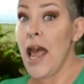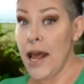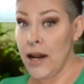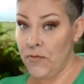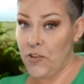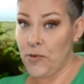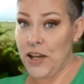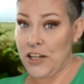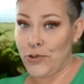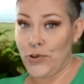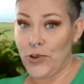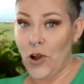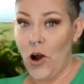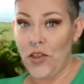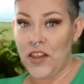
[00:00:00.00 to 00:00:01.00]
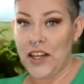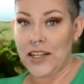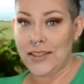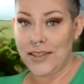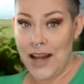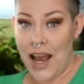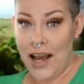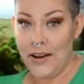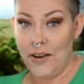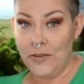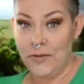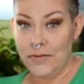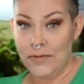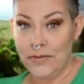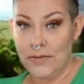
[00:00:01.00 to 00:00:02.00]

and information on all things nano.